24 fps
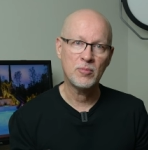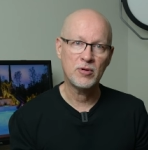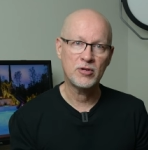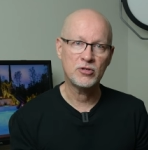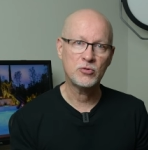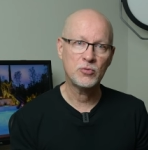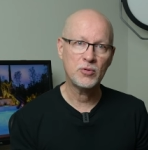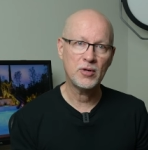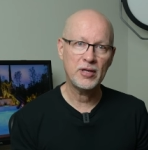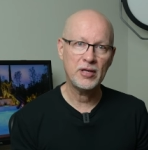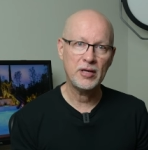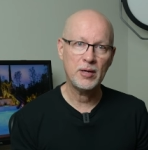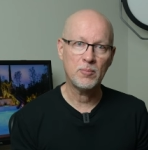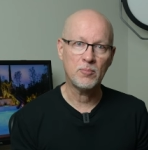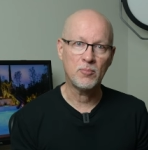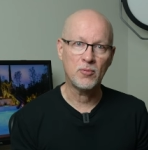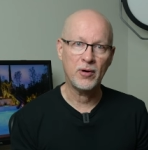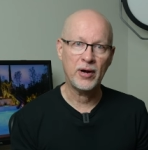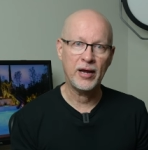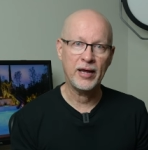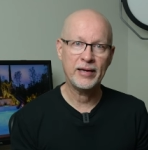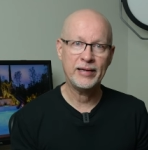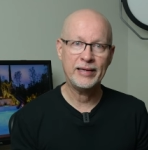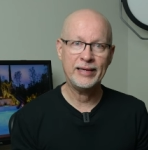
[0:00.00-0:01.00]
but it's really a
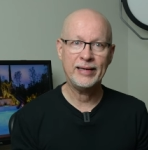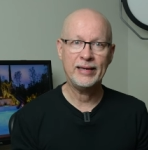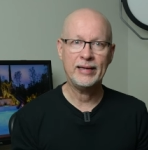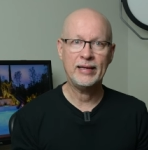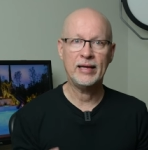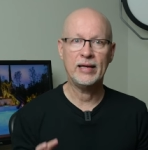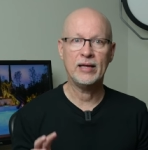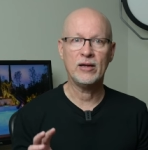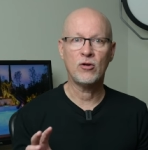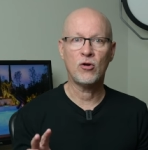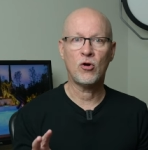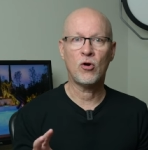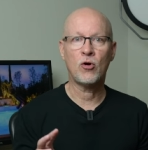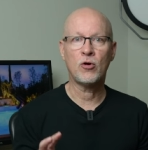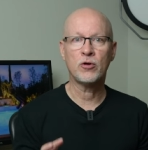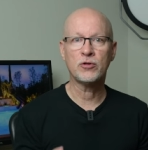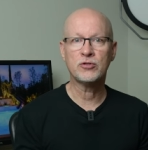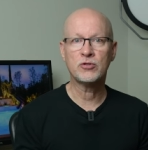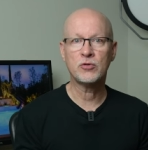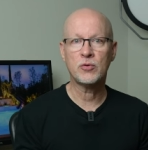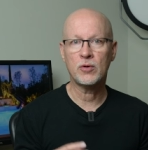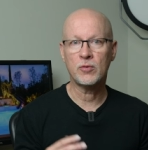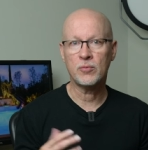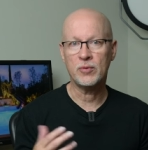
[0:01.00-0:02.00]
branding and
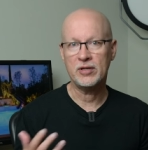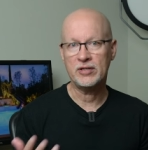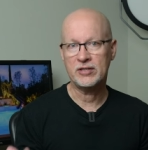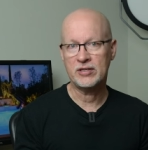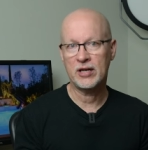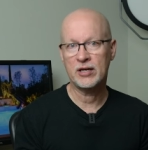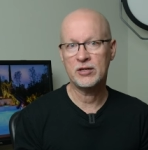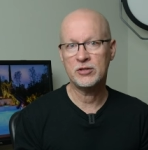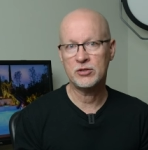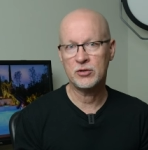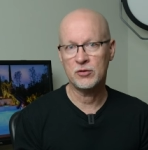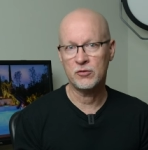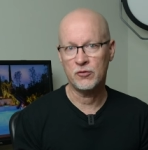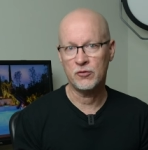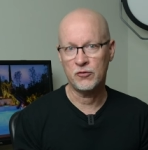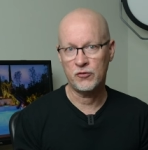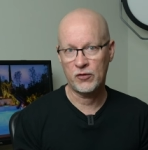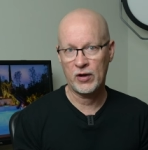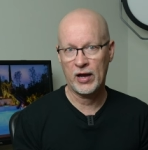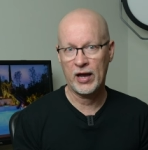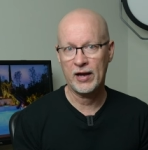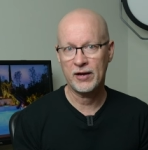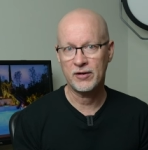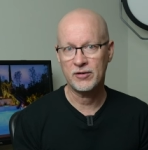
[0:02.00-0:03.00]
also a retention
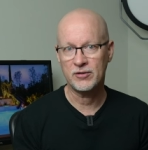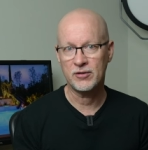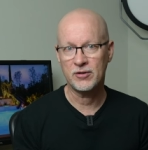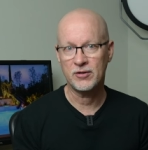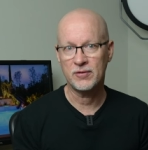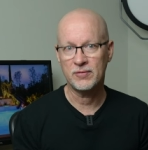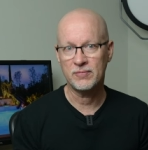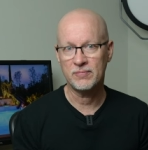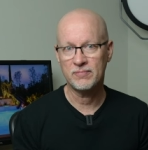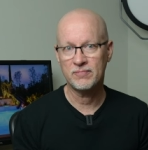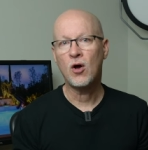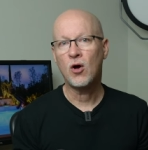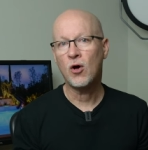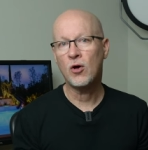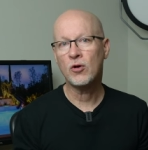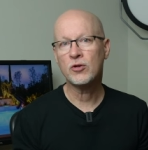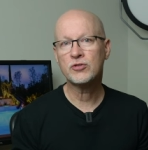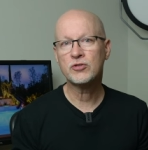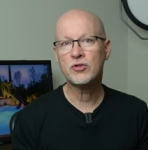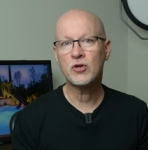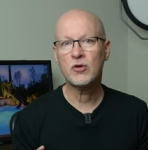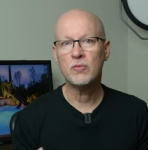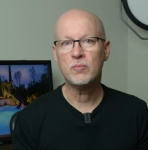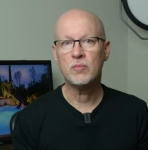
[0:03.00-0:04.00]
factor.
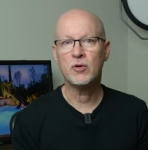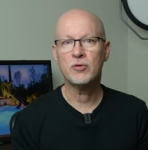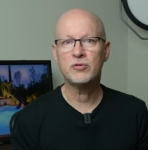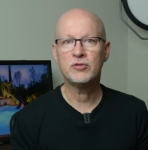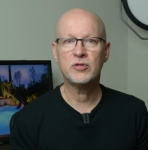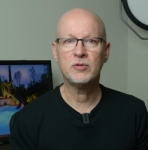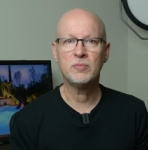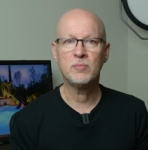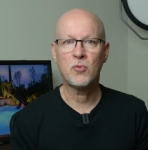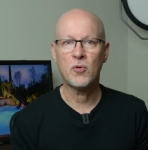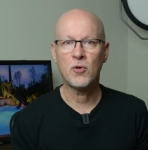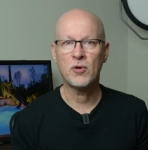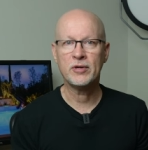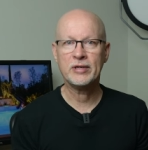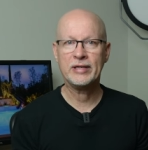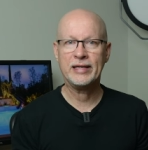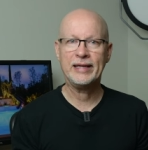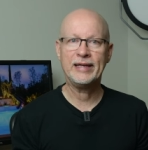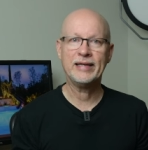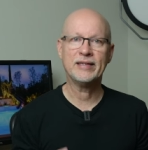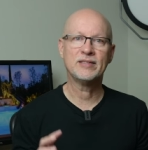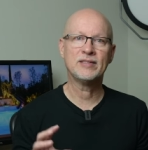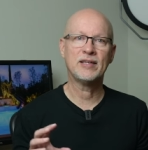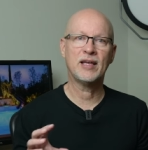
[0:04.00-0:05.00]
Also, most
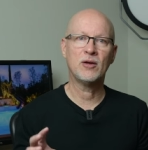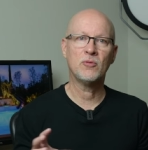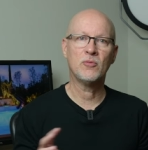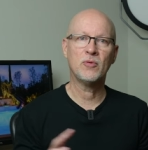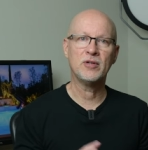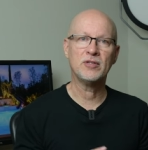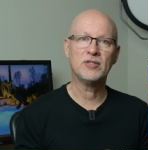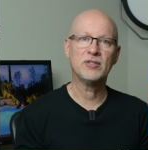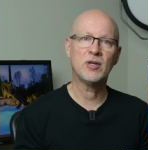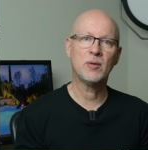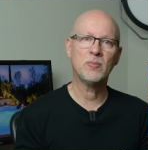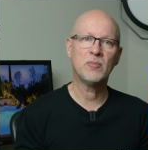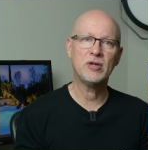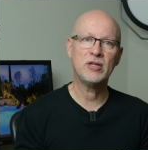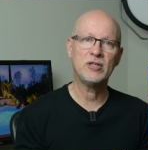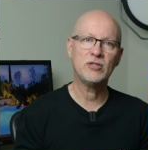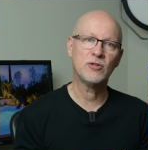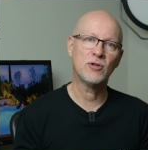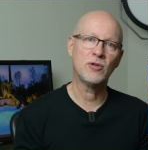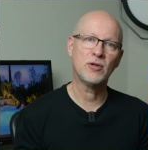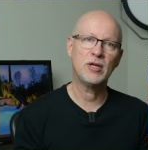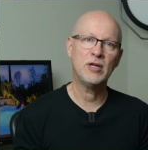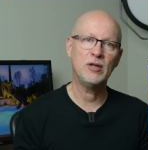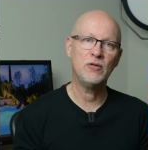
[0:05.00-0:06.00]
importantly, is that when
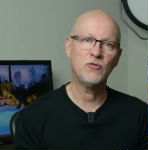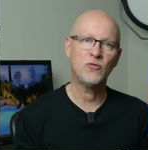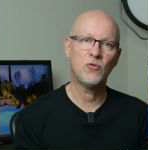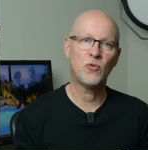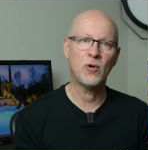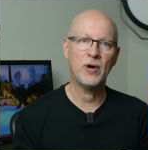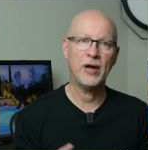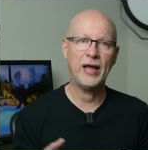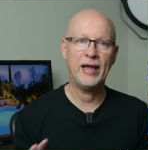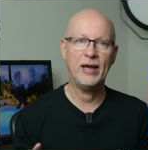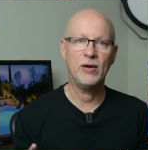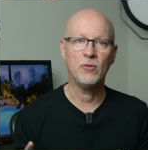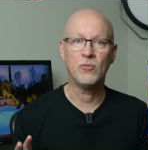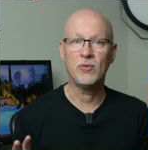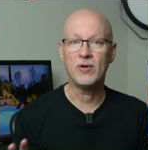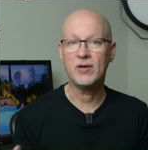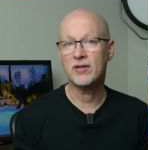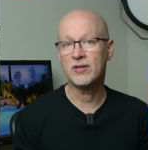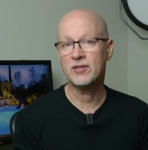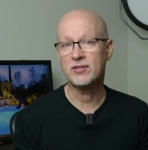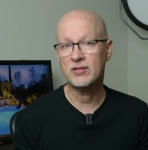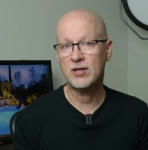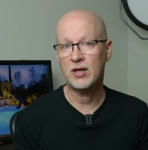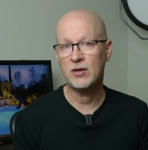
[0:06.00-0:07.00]
somebody's looking for a
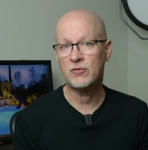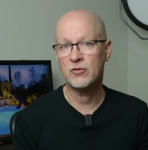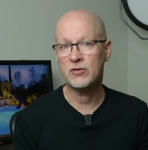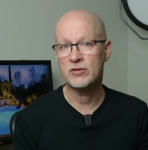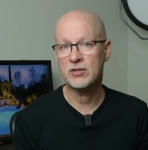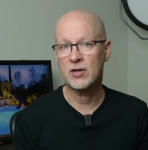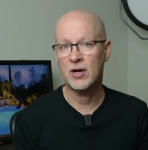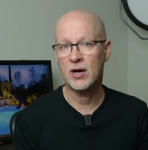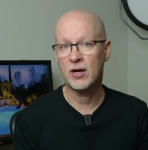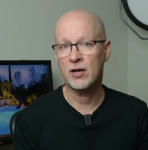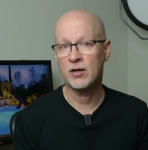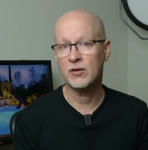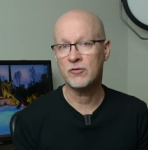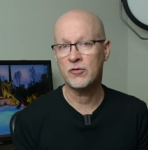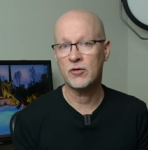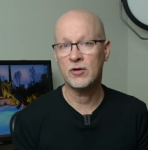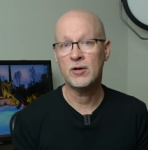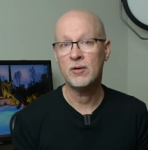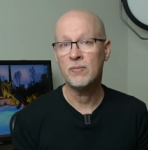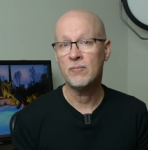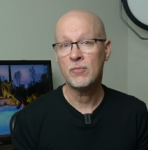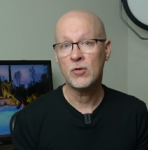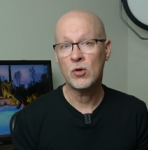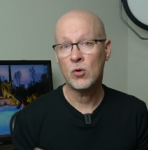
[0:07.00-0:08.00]
real estate
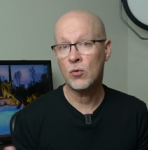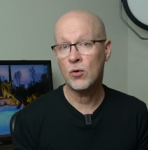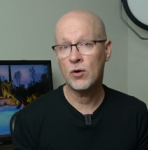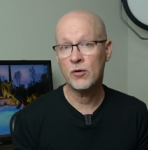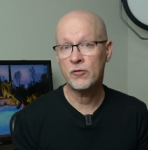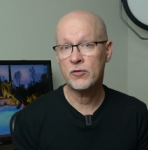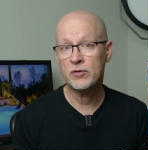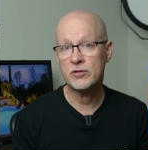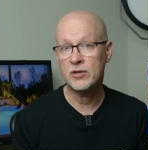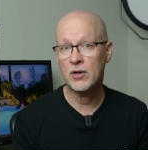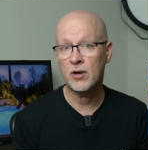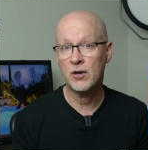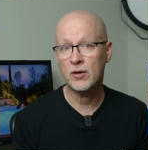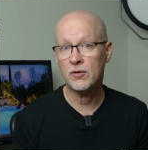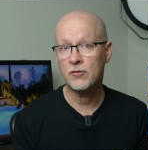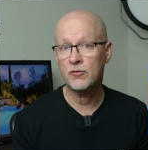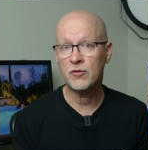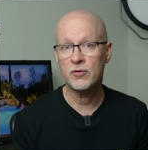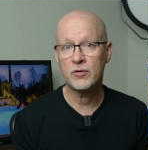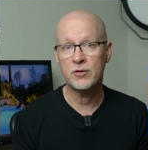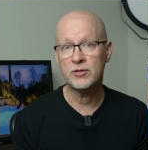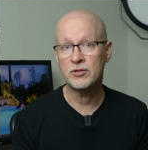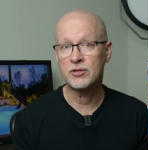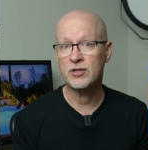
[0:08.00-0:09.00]
photographer or a
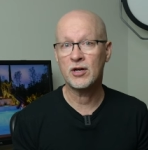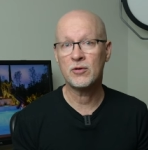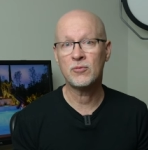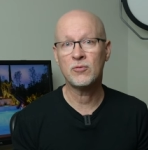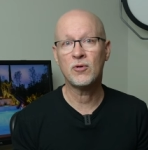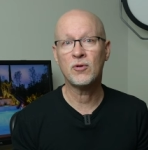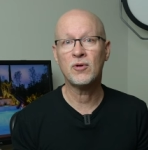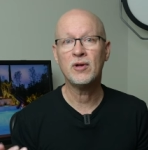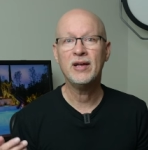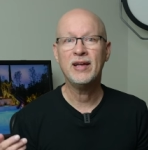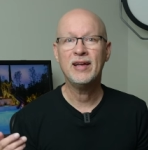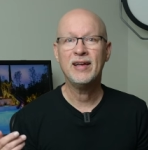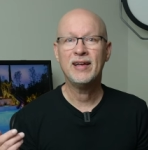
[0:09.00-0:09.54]
photographer in general,